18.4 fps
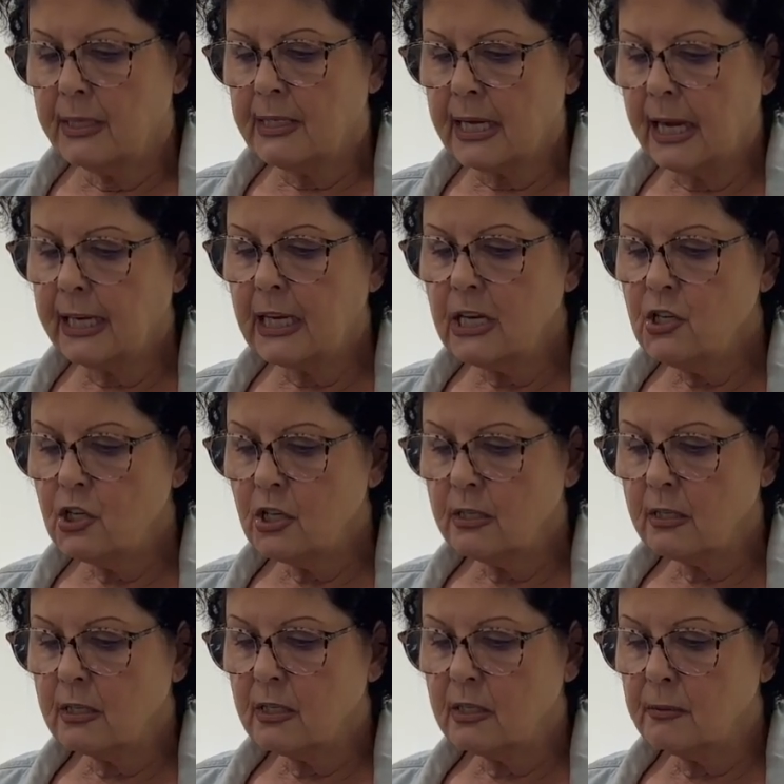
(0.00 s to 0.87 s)
Taking
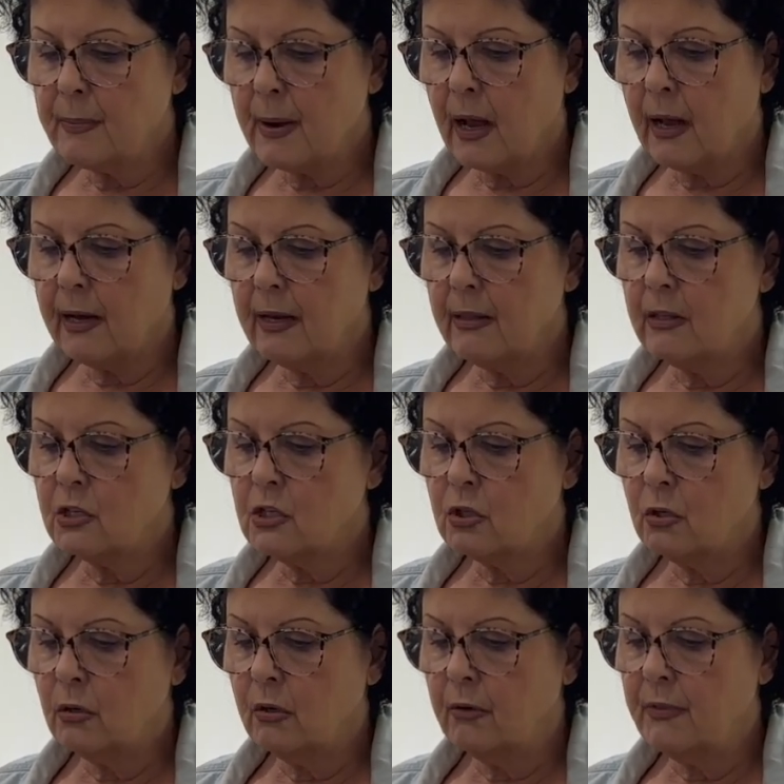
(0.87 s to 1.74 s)
Jesus' body, the
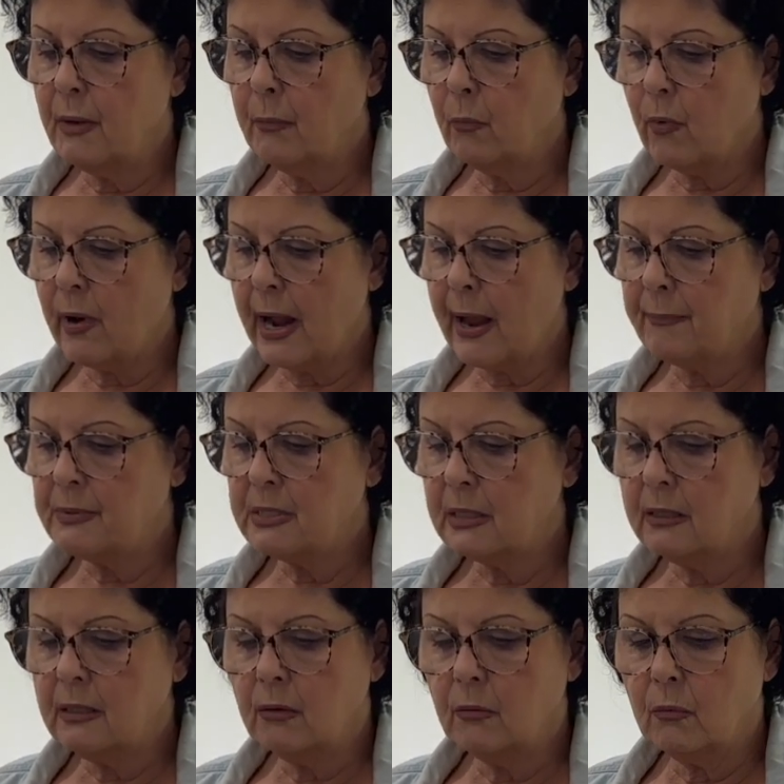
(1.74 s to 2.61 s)
two of them wrapped
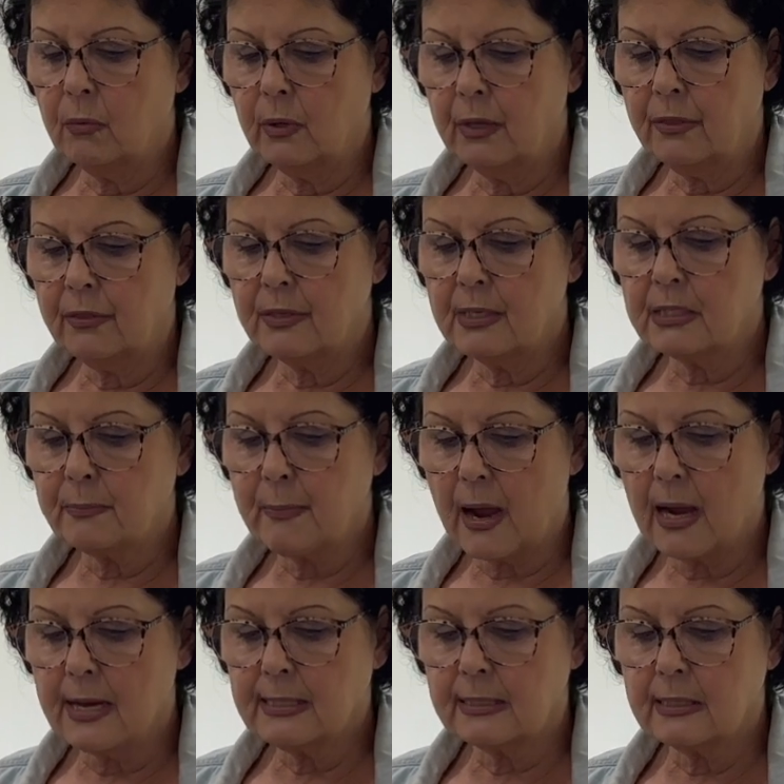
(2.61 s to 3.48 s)
it with the
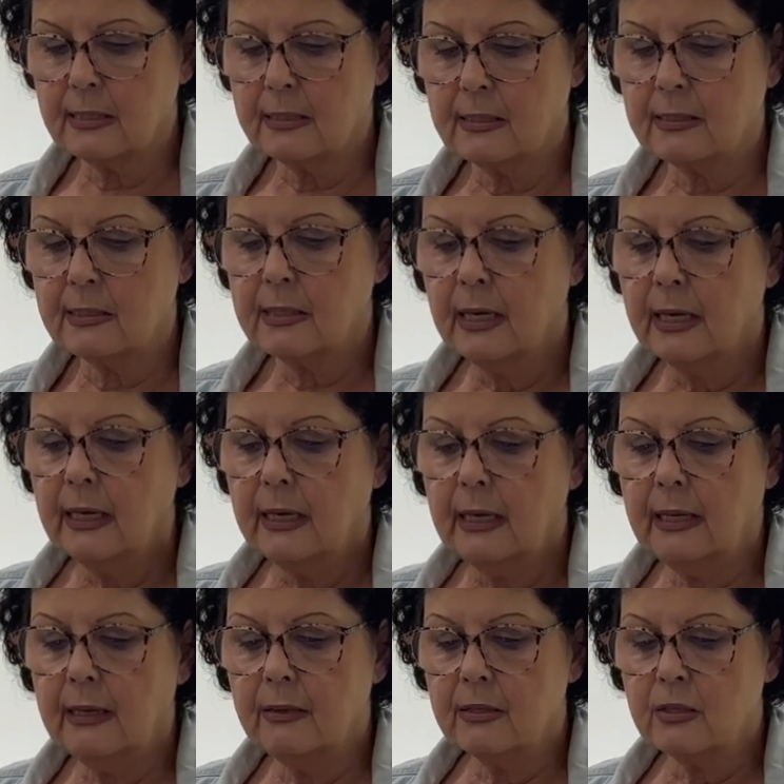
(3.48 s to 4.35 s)
spices
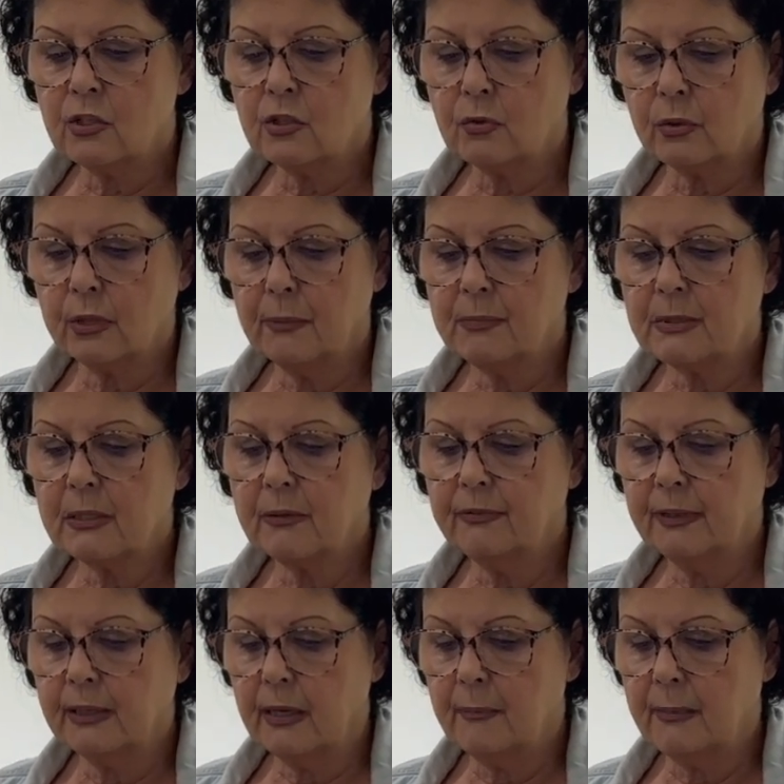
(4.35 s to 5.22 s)
in the strips
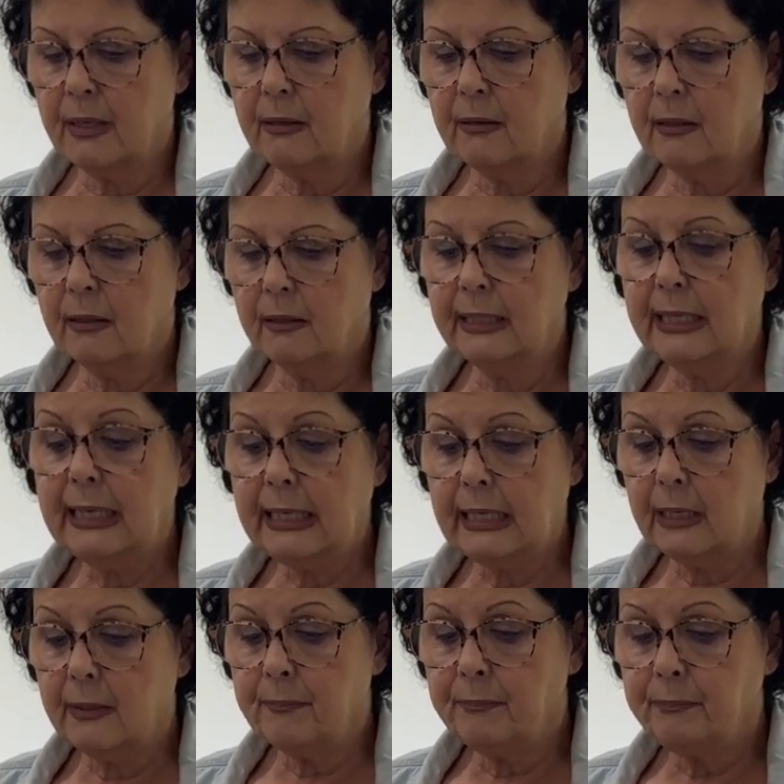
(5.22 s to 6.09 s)
of
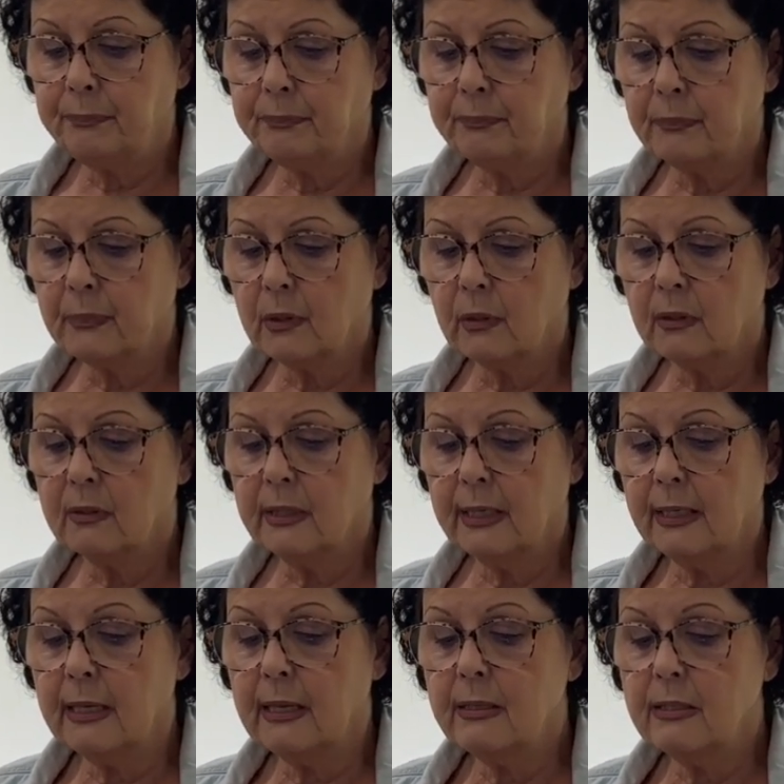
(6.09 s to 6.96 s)
linen.
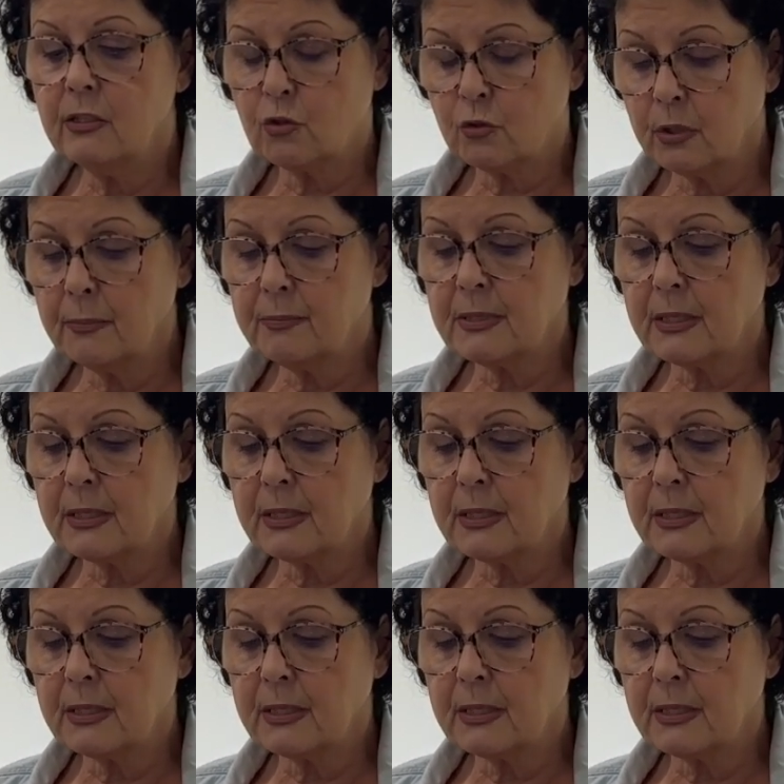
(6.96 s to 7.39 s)
This